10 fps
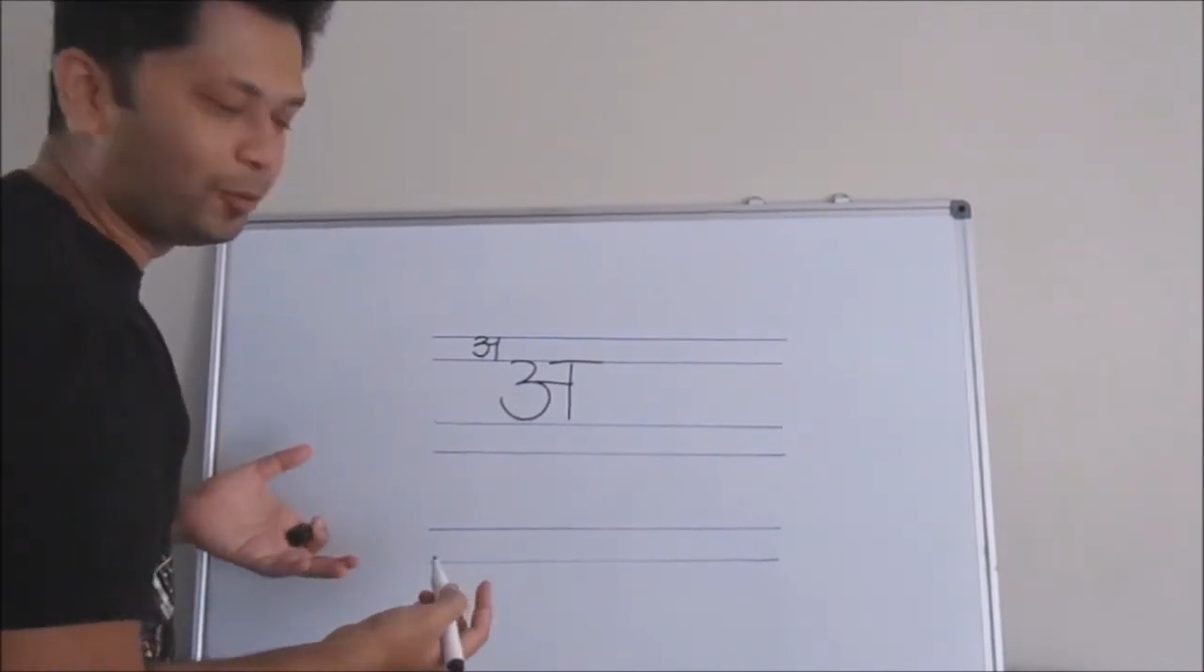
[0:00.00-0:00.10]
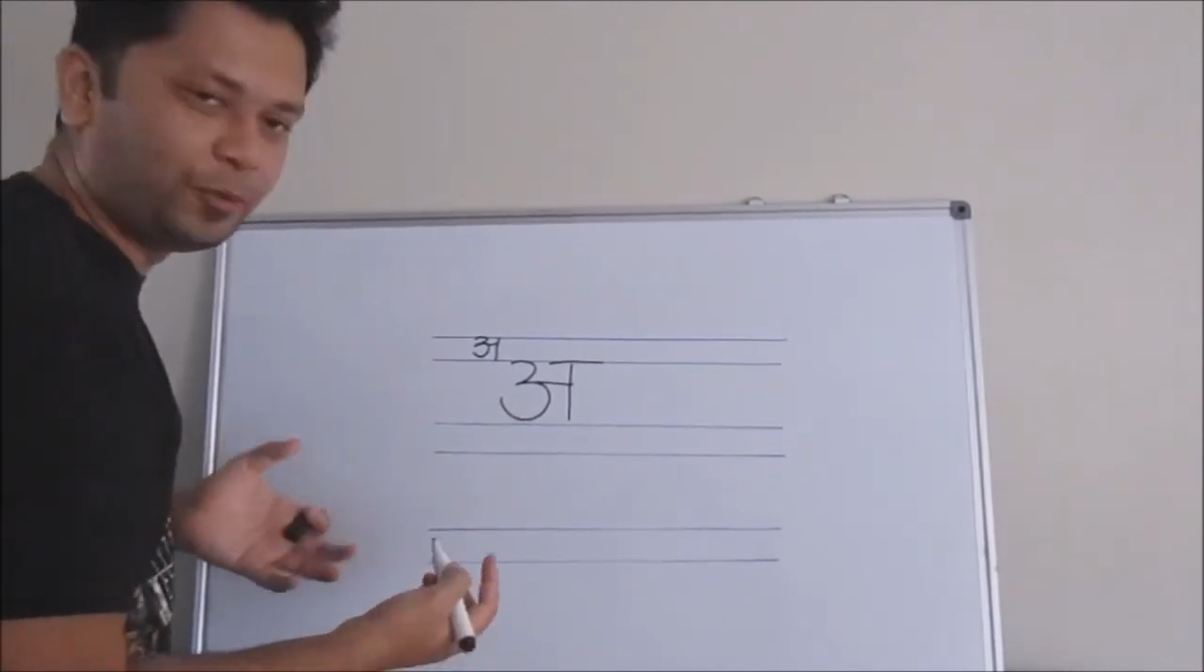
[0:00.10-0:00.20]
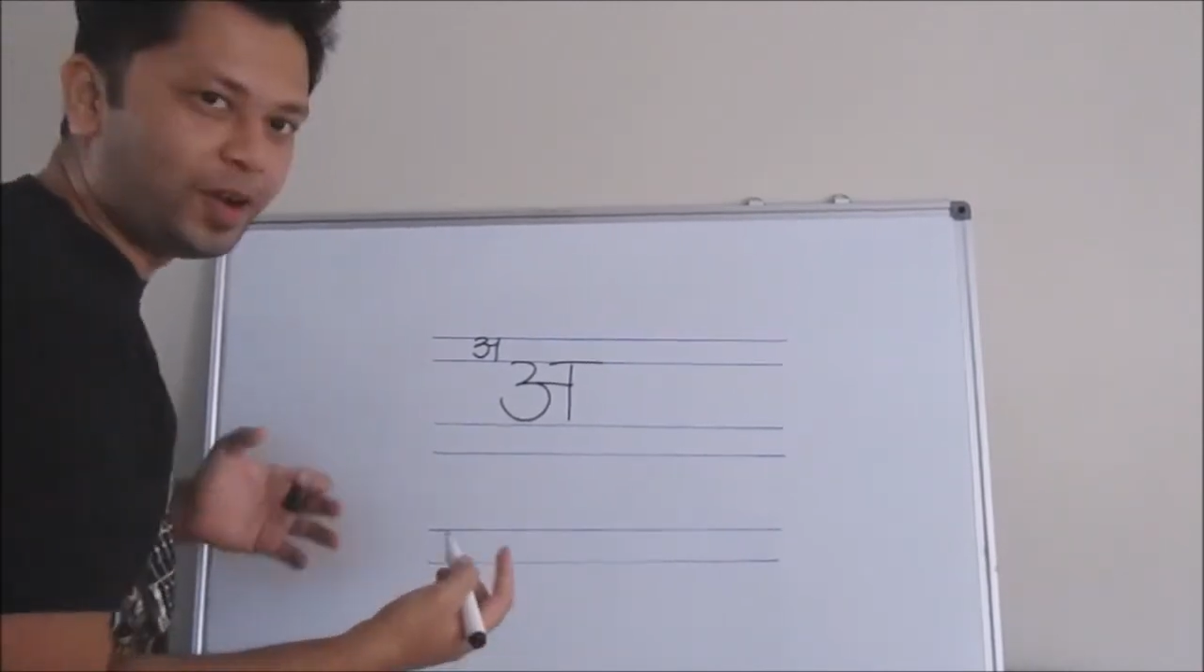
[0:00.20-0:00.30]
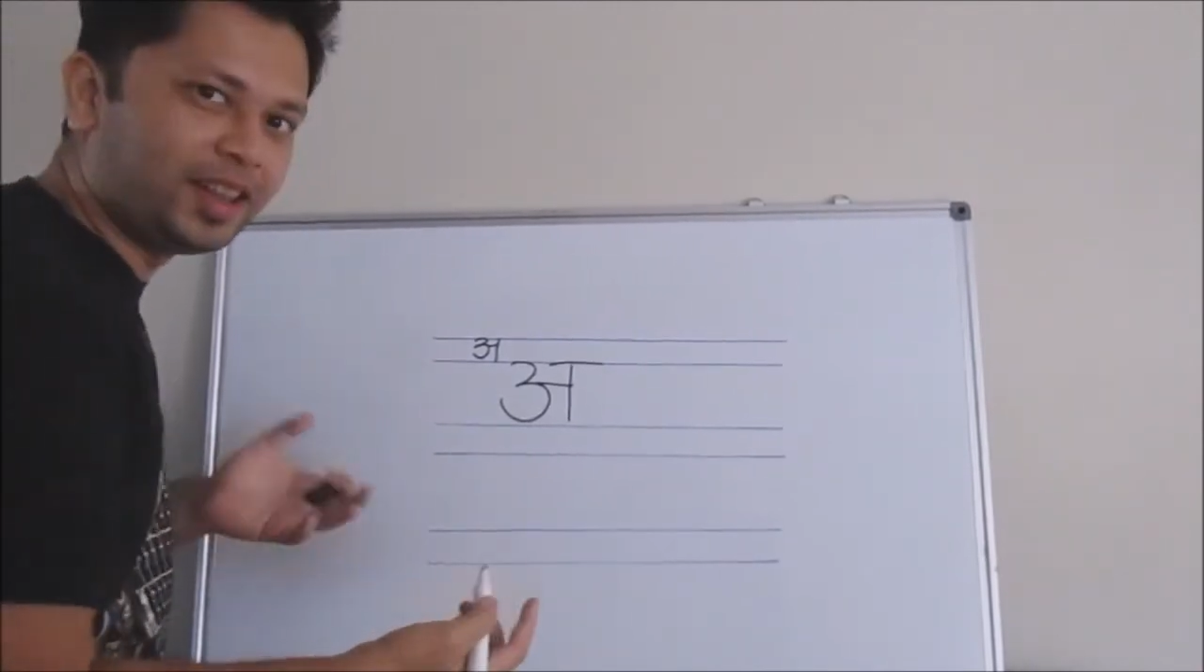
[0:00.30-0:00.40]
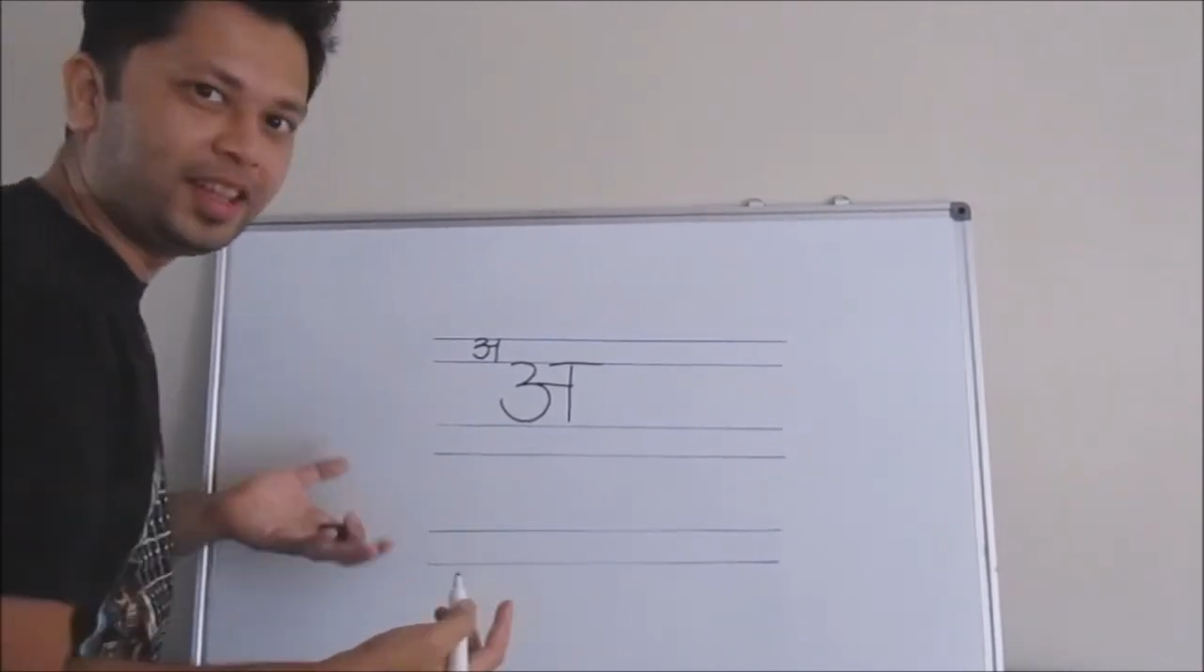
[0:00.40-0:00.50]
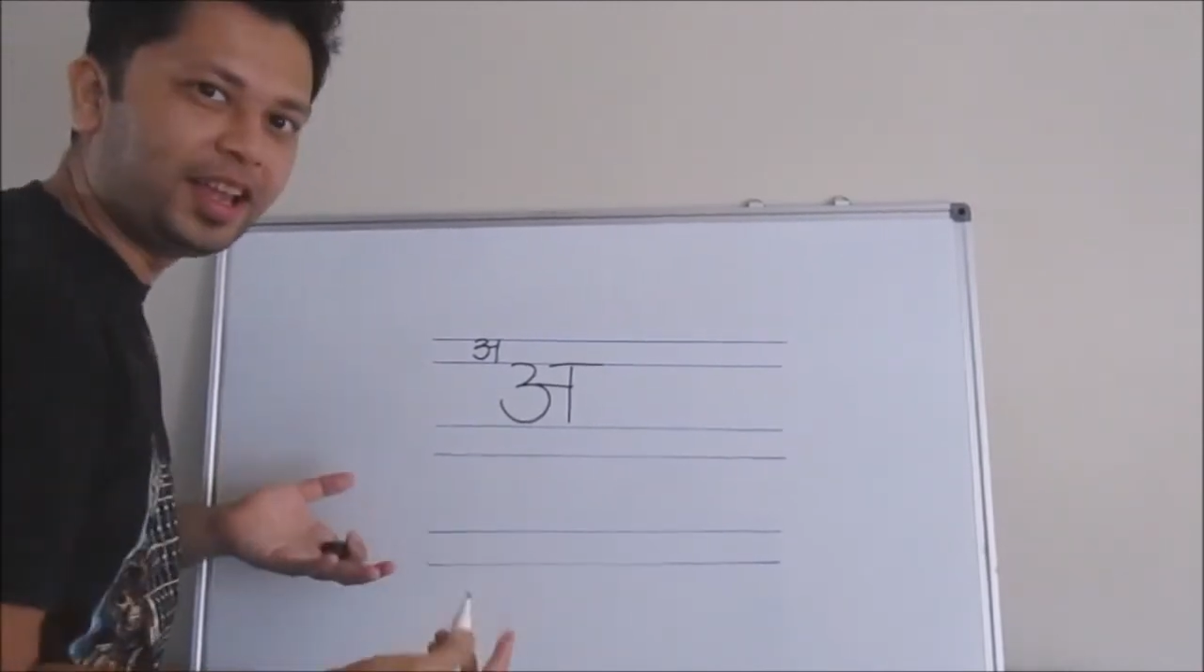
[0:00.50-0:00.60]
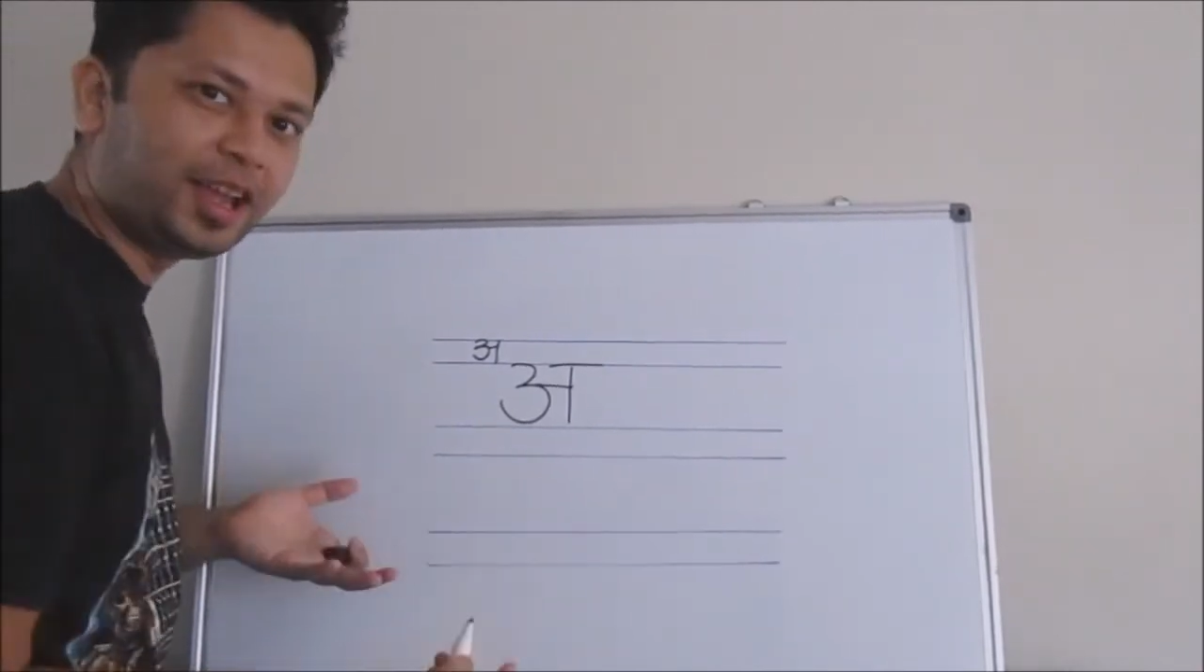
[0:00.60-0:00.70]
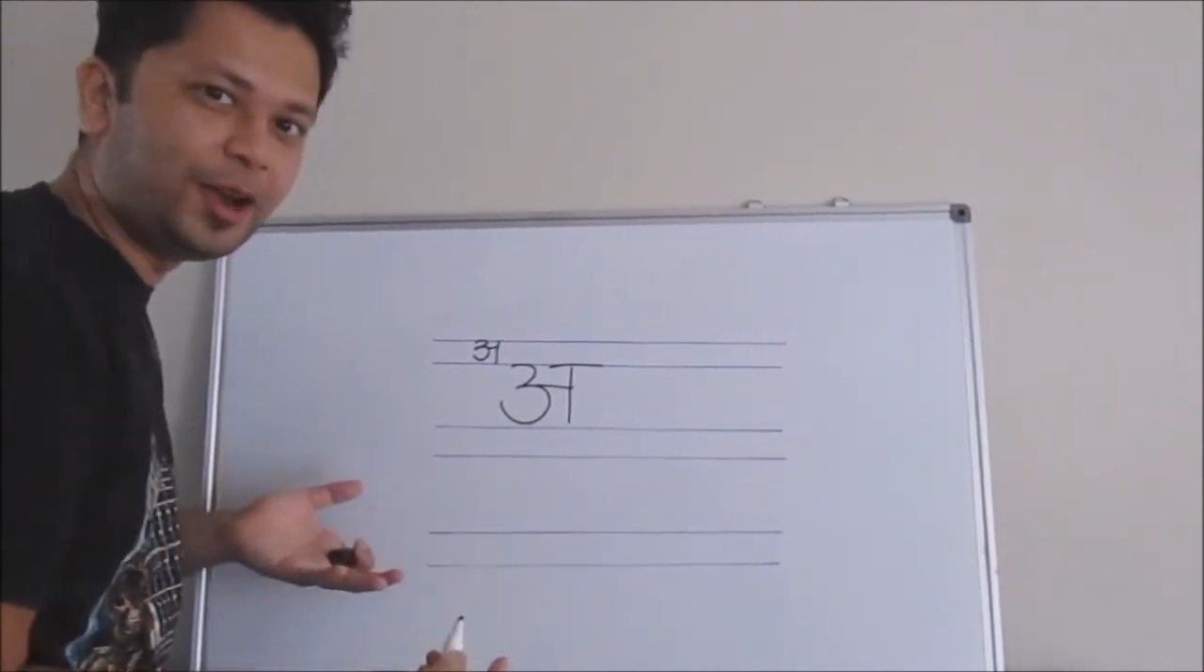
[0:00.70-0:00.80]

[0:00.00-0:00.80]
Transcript: one thing